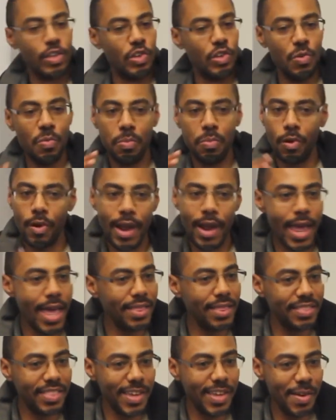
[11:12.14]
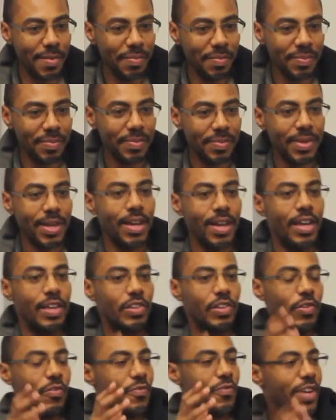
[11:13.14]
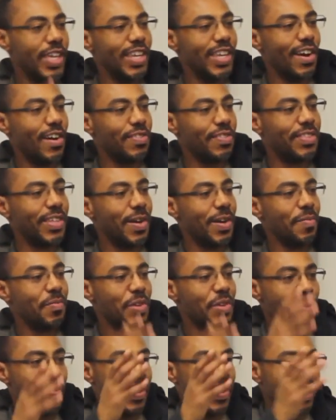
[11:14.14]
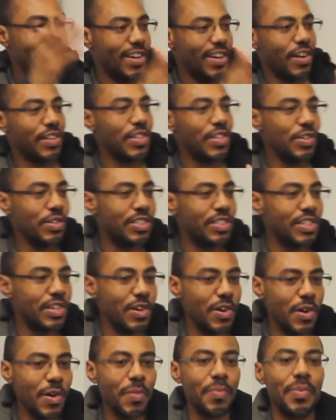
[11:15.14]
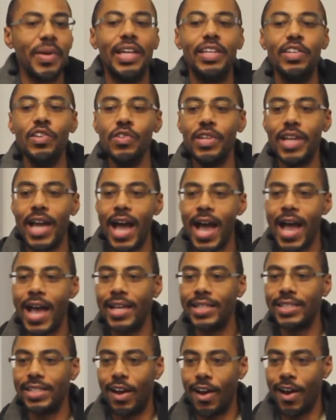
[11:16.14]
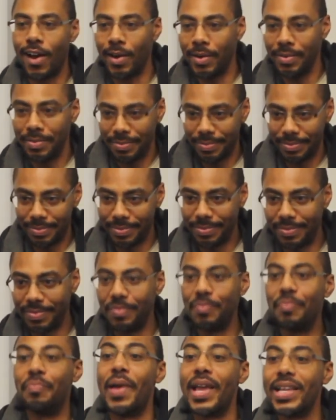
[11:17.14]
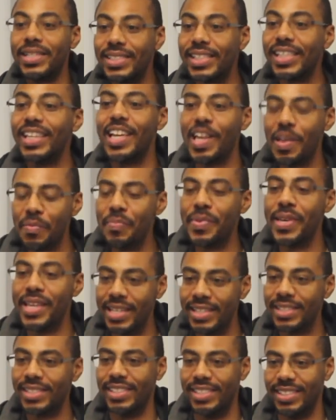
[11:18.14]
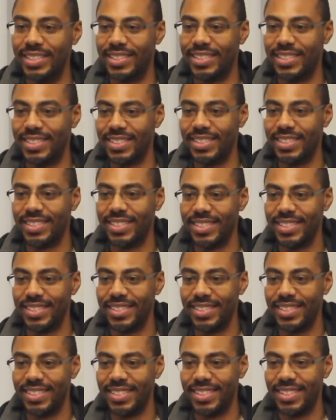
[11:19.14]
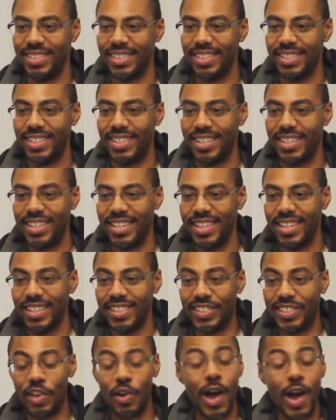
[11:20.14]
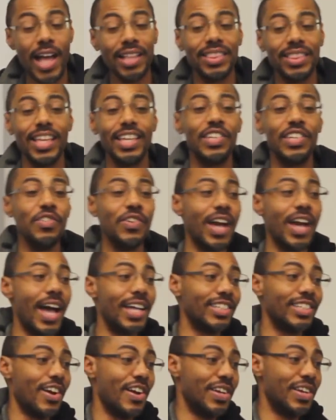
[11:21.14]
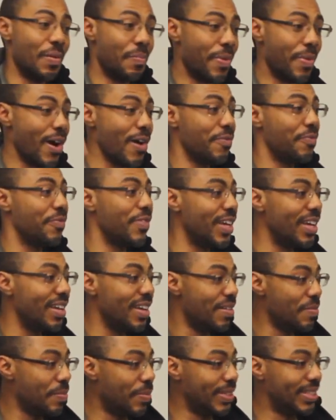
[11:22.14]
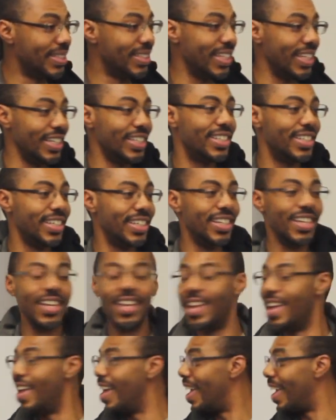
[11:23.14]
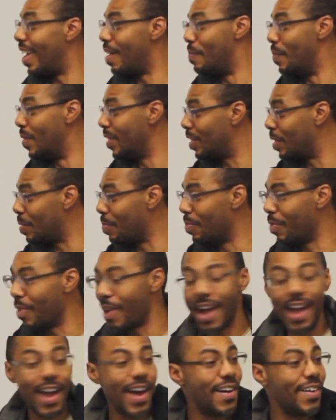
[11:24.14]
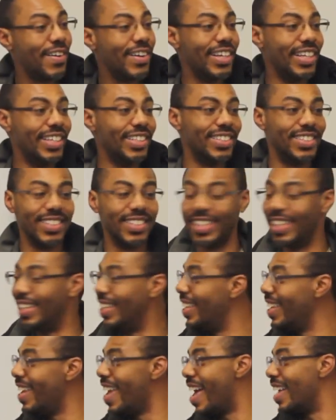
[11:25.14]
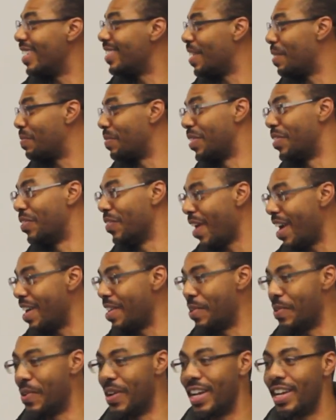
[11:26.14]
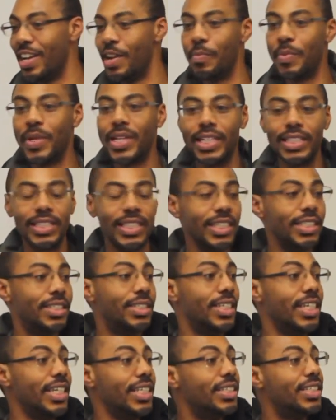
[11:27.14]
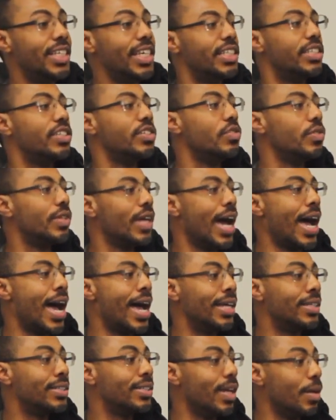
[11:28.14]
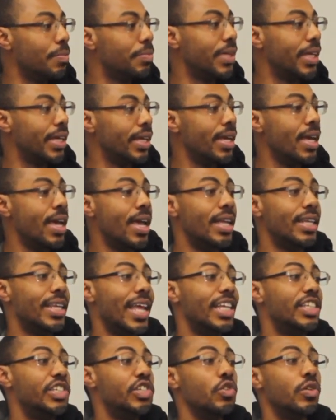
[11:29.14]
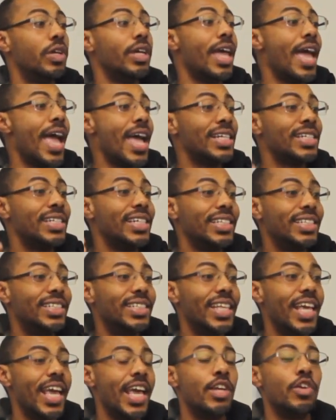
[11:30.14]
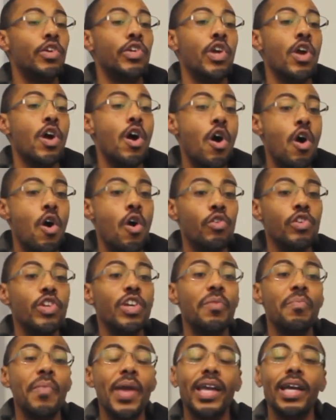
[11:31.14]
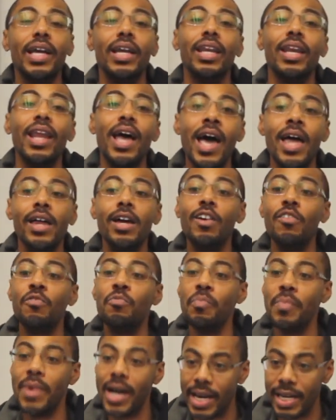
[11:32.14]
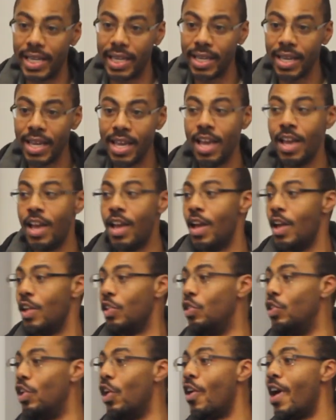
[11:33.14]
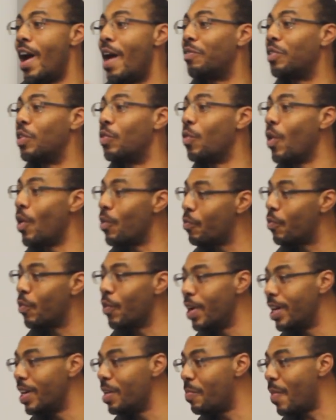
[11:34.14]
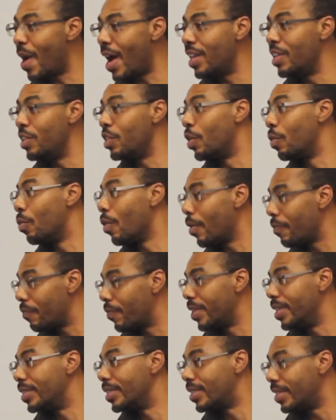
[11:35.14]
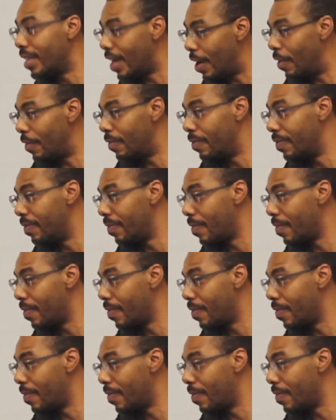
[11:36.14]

You brand them, you video them, you put it on YouTube, and you guys are basically in business. So I think you guys are in the perfect position. Mr. Brown he has something great going here because he's teaching you guys something that you can actually stand on your own. You can make a lot of money. You don't have to work for anybody. You can work for yourself.